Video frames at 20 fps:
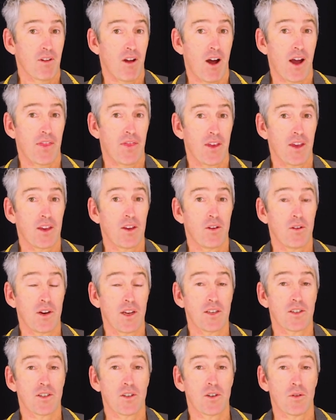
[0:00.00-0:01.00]
I think you
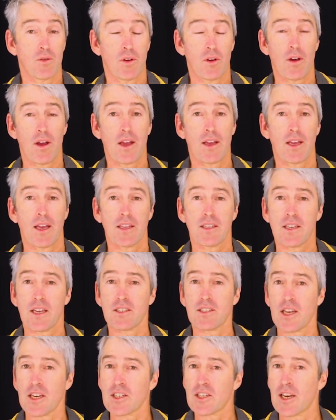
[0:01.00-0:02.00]
need to do.
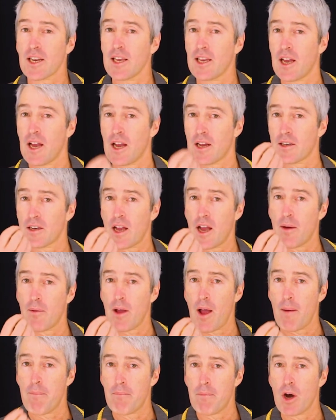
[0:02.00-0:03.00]
It's actually
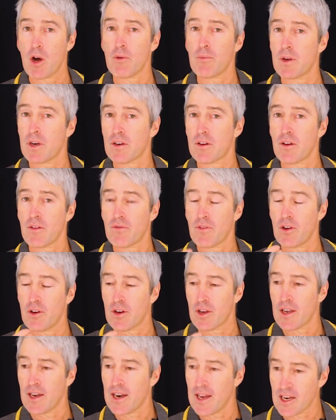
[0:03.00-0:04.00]
a moment for you to
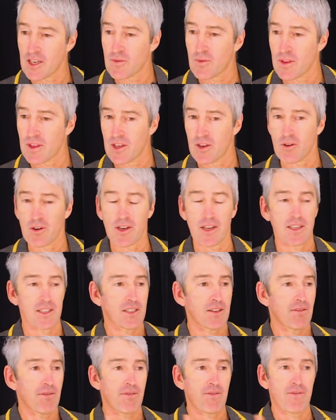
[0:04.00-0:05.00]
connect with the audience
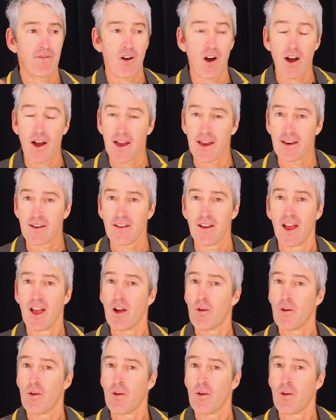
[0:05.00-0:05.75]
and find